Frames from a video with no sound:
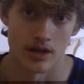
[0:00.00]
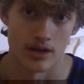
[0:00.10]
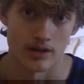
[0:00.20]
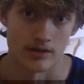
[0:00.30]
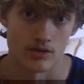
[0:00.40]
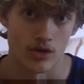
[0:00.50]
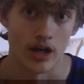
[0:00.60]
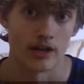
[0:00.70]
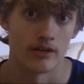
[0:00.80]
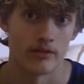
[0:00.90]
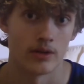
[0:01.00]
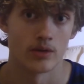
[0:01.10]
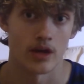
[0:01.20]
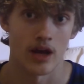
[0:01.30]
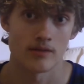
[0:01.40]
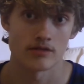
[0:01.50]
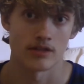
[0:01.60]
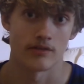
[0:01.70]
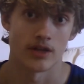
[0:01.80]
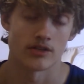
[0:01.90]
I tried it a few times, and then
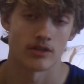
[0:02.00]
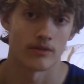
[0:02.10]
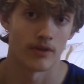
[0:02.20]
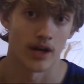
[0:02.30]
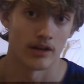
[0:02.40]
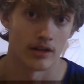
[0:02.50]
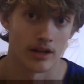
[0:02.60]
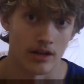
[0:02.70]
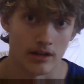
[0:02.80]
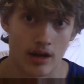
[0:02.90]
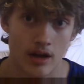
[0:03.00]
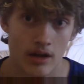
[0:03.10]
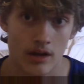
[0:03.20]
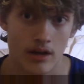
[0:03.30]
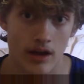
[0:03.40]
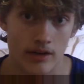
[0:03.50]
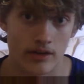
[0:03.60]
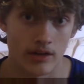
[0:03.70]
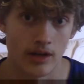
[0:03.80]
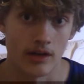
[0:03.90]
eventually, finally, it
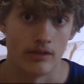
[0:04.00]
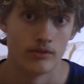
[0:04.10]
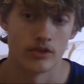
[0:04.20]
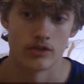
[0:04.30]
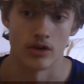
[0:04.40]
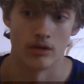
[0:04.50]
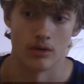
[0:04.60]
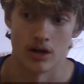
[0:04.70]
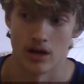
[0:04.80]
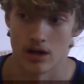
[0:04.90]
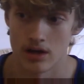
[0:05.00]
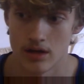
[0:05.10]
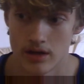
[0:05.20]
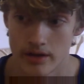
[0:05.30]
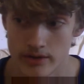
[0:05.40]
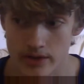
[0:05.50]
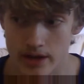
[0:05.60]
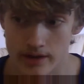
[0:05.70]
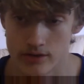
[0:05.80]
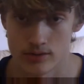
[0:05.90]
deleted. So then
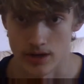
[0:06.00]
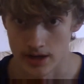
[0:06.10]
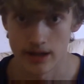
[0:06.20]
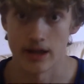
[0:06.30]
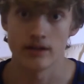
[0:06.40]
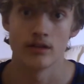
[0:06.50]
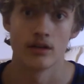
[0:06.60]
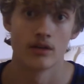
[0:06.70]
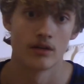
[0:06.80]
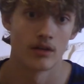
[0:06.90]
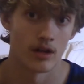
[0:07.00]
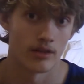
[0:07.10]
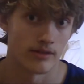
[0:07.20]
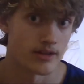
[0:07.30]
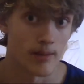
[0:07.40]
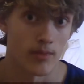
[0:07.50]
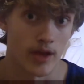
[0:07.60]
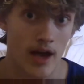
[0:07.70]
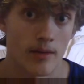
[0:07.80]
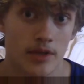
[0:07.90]
I tried again, and the same
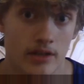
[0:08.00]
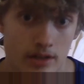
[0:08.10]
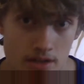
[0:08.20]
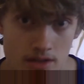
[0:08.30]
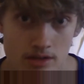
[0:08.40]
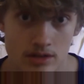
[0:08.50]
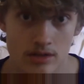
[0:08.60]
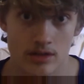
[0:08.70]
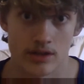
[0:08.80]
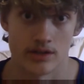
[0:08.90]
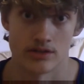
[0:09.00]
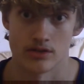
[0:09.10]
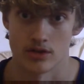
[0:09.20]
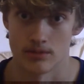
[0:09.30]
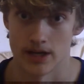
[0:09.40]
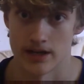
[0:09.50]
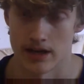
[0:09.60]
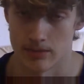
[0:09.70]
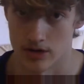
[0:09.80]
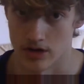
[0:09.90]
thing happened. So I just turned my
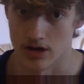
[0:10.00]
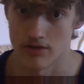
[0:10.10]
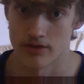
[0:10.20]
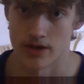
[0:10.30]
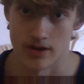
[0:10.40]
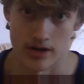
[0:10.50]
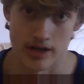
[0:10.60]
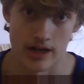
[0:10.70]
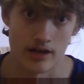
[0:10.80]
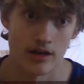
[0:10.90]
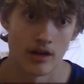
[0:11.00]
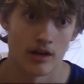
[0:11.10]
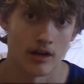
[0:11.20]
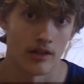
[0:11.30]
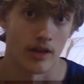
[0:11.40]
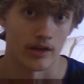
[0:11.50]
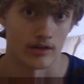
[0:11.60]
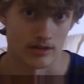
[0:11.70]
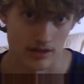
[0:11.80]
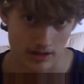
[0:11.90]
camera off and on again, and I
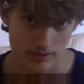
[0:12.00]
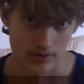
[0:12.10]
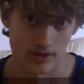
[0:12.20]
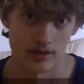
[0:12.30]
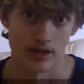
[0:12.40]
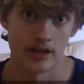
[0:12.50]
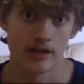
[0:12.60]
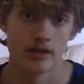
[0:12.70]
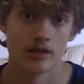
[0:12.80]
could successfully delete it.